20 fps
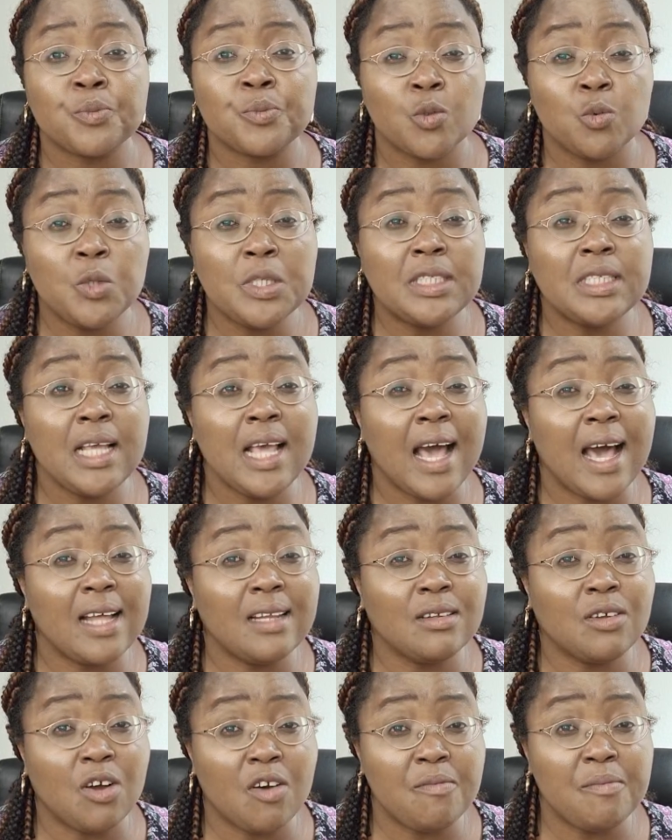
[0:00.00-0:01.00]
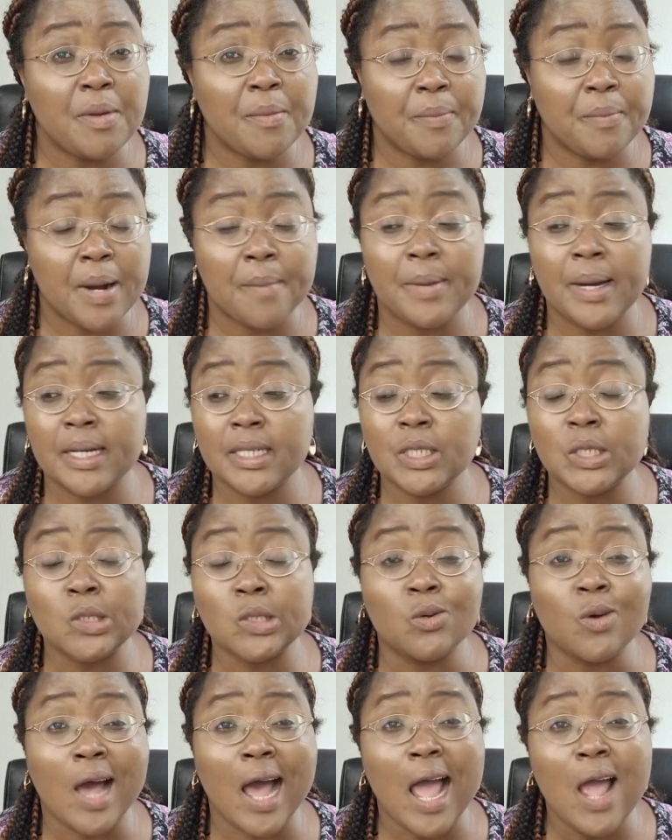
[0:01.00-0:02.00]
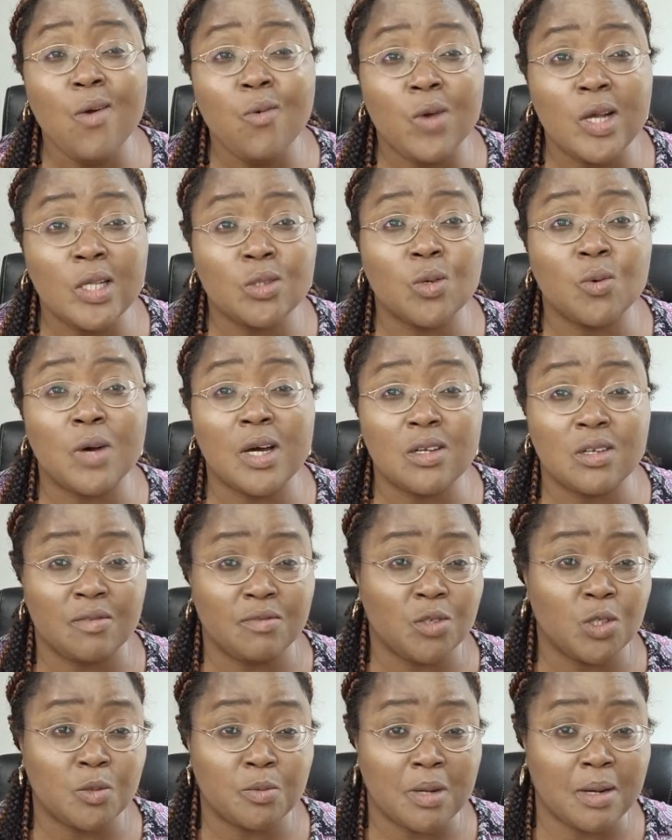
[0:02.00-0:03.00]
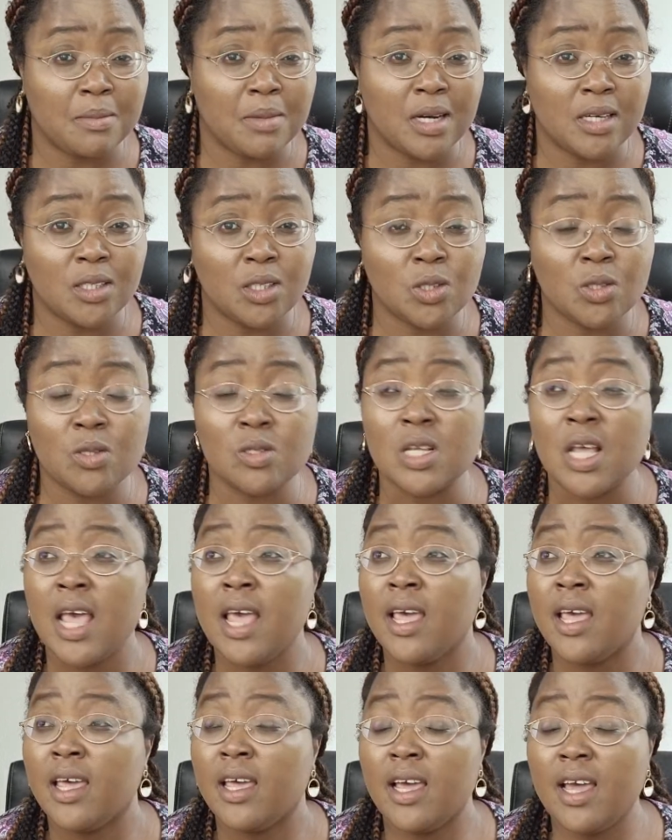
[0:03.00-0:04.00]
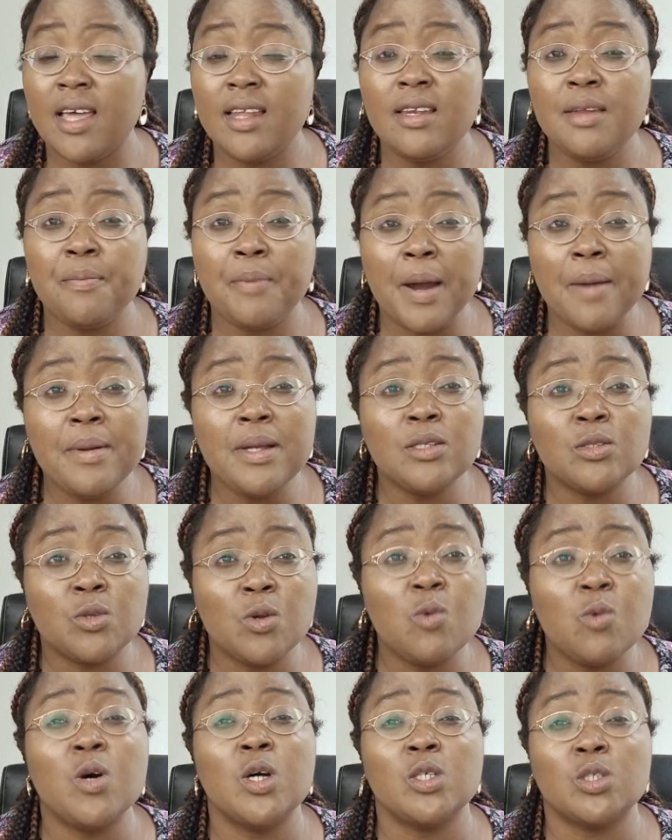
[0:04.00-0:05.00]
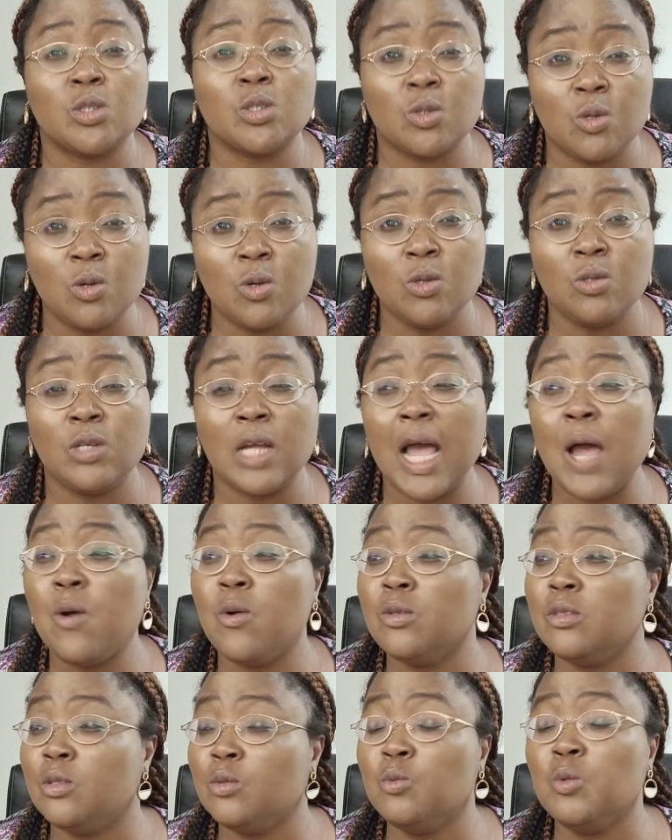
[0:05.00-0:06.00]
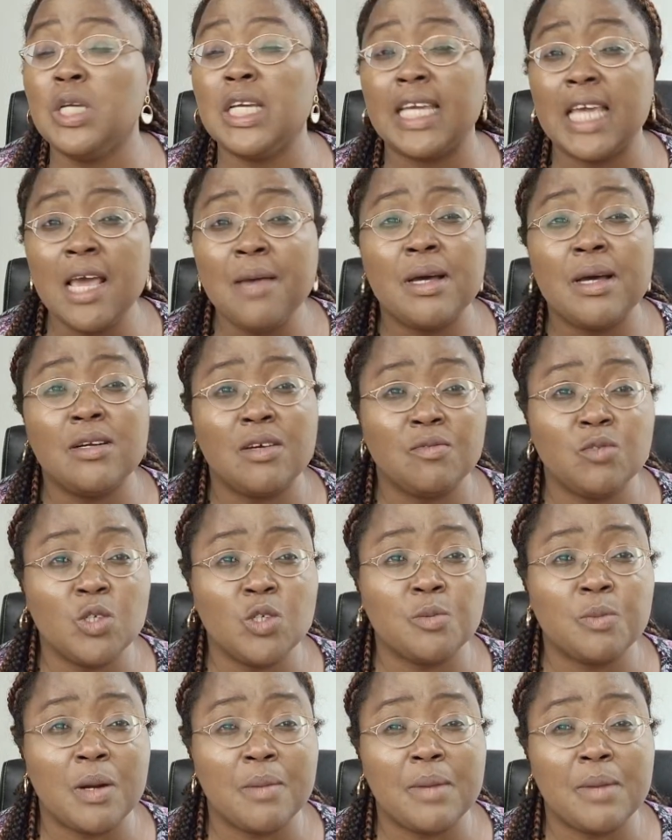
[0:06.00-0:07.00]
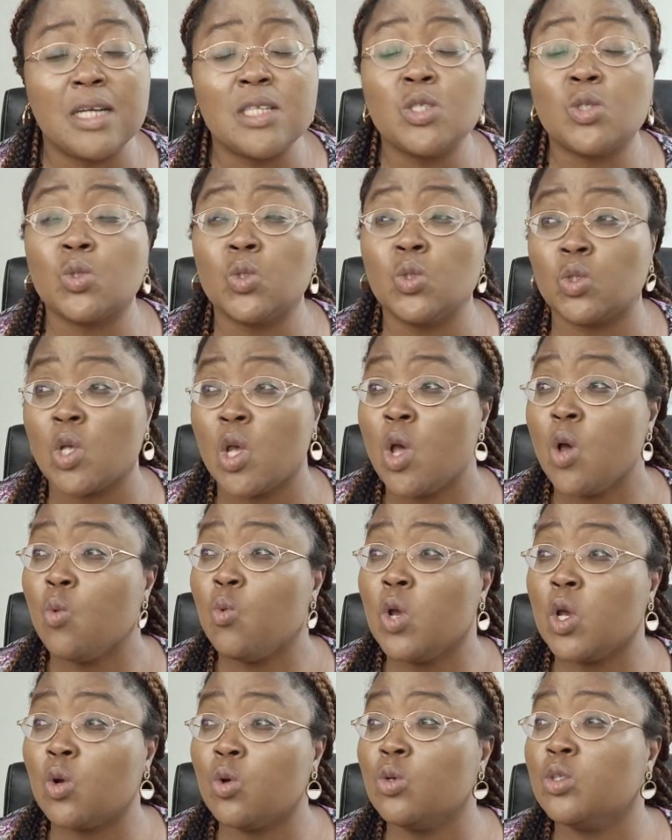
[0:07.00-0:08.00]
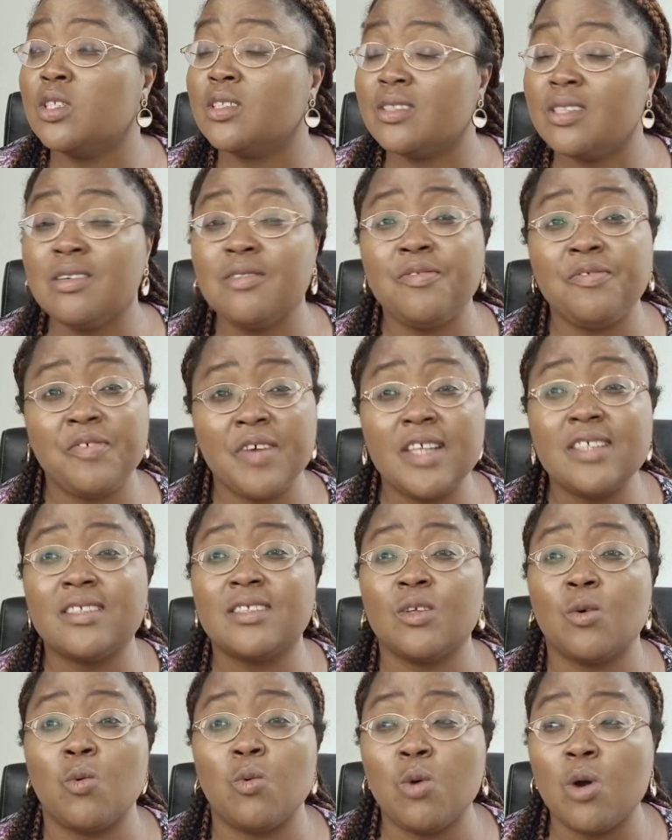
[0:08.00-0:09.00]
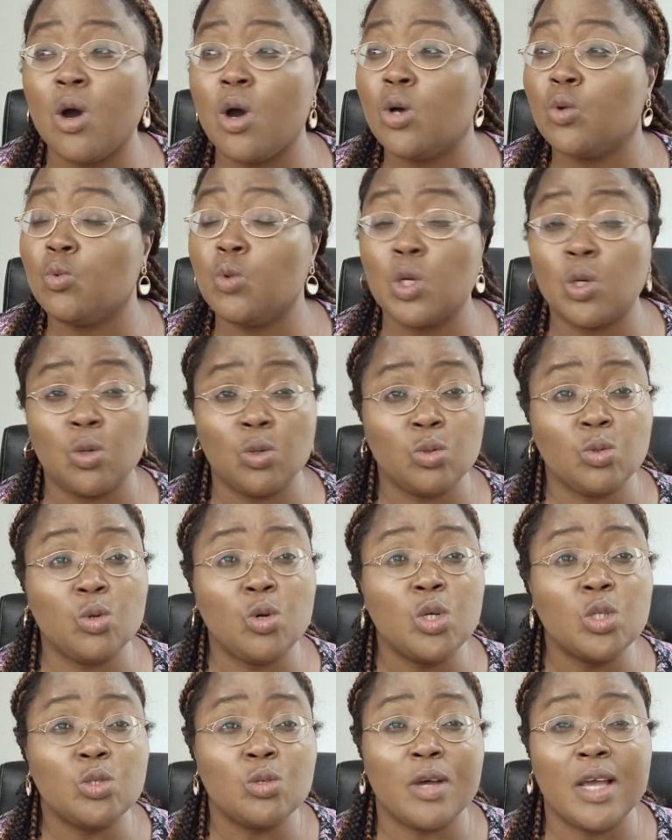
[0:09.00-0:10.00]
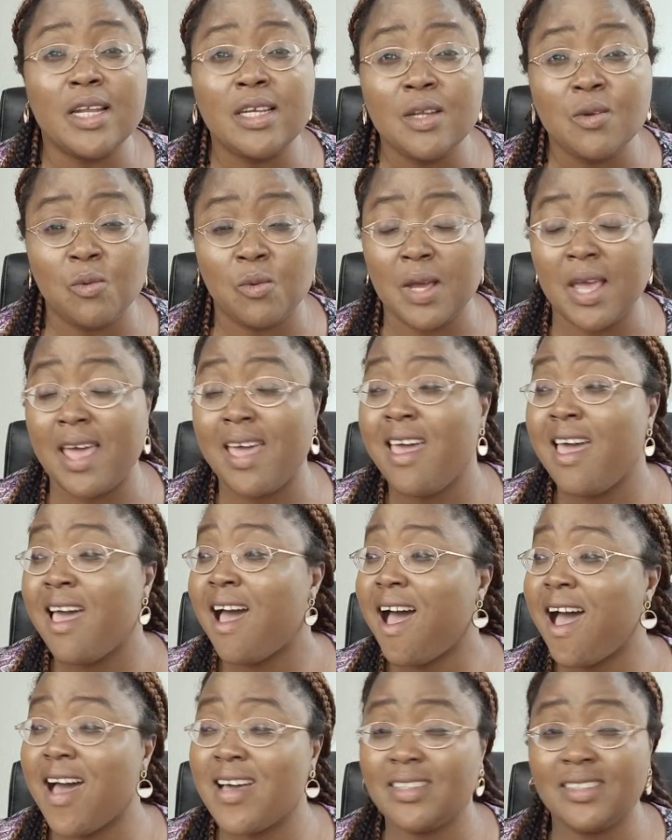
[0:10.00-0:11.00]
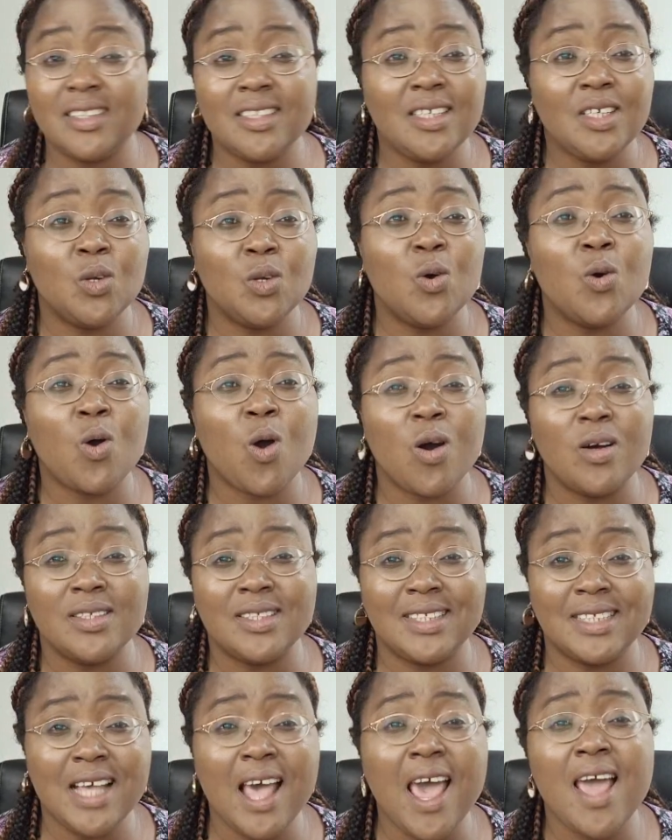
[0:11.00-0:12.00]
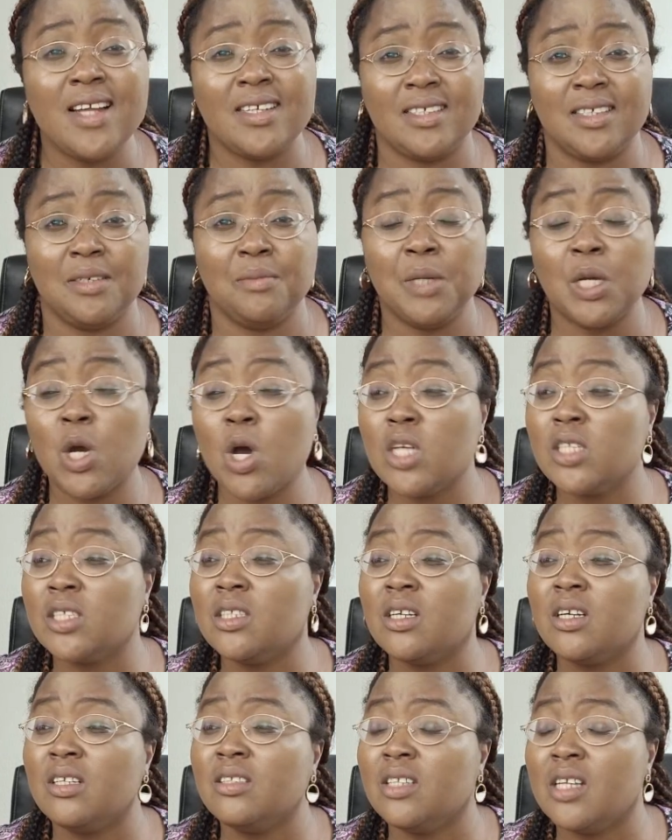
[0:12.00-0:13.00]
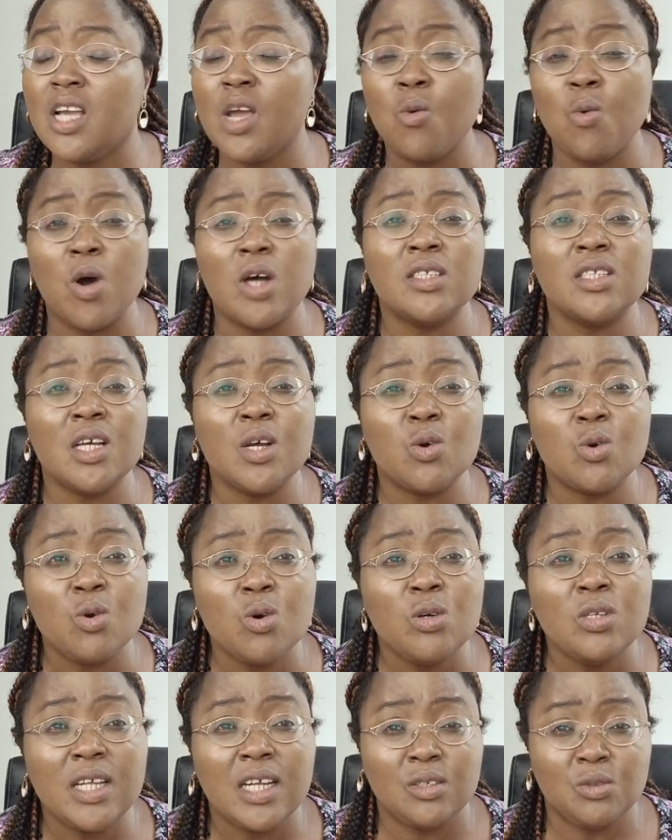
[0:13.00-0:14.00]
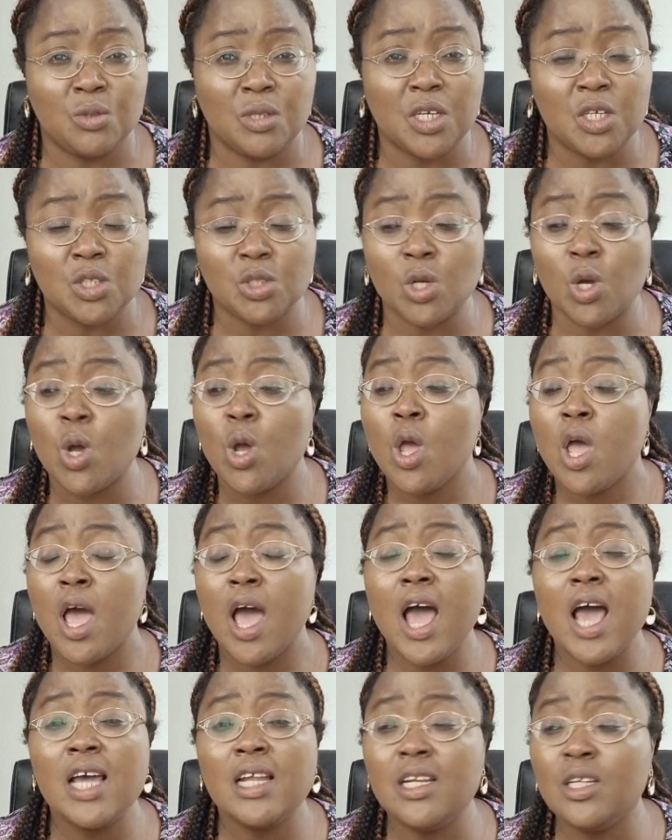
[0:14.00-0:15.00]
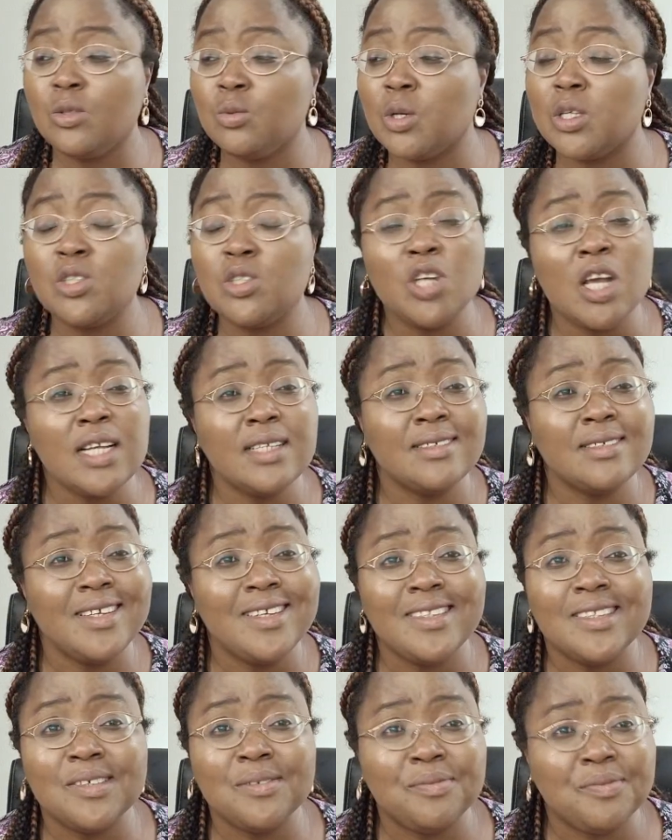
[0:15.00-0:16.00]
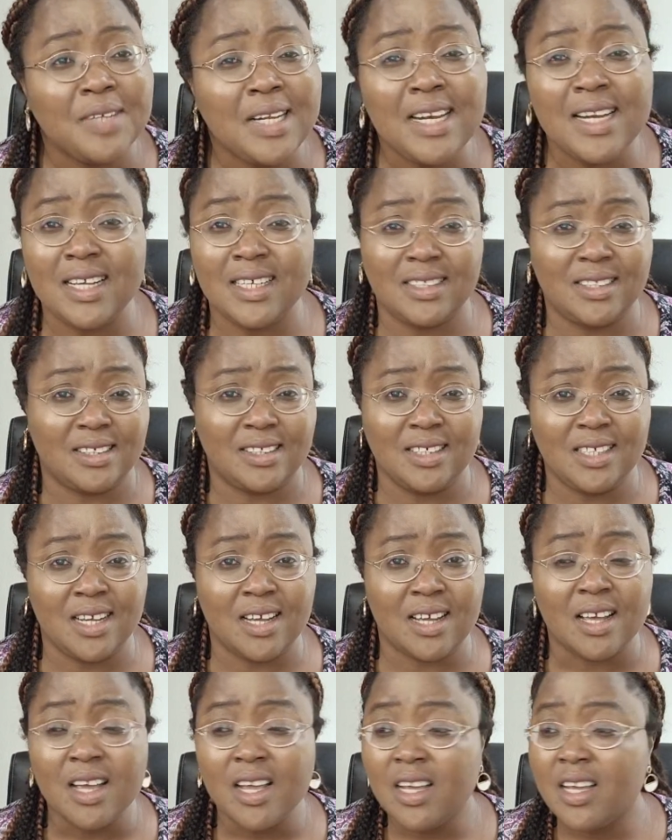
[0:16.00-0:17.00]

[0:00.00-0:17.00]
We still had government primary school. I went to one of those primary schools, and the primary school was good. And we came out of those primary schools, we could still face the world. We could go to anywhere and contend, because it was a good education, and it was just in the village there.